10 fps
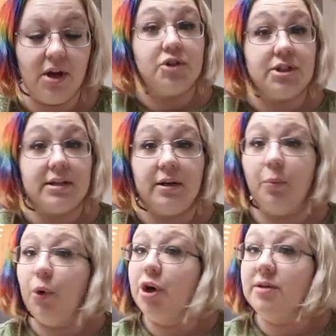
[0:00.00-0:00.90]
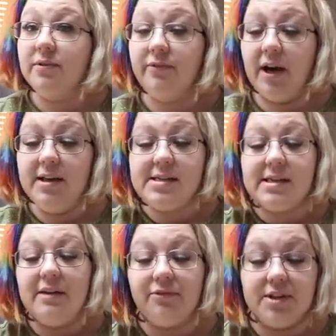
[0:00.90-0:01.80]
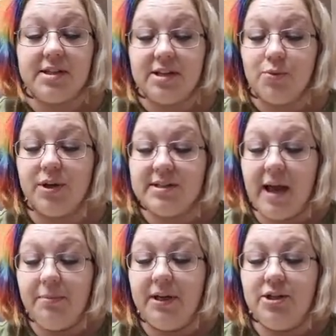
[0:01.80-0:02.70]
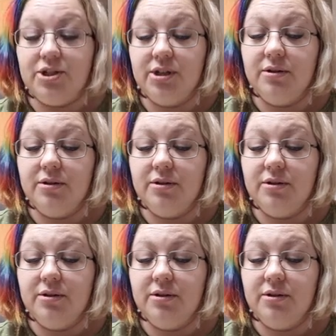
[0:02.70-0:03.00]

Just a word of advice, if this is what is happening to